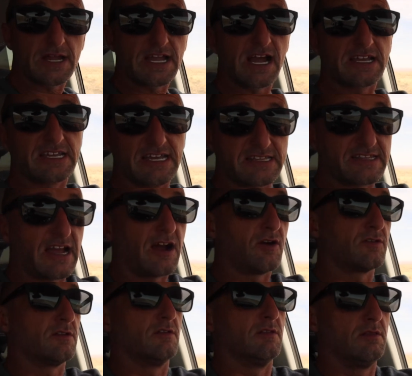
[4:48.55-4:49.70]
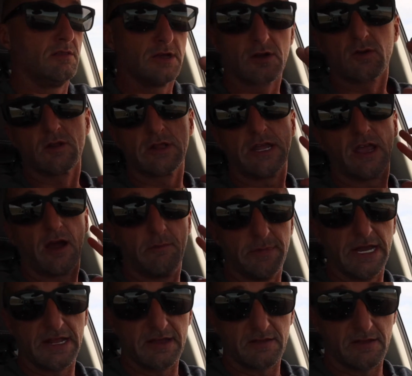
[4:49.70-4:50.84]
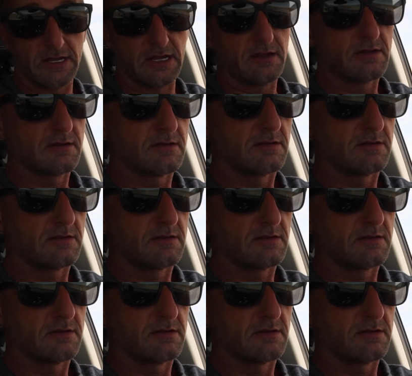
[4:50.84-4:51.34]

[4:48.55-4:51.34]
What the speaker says: I got kicked out literally immediately,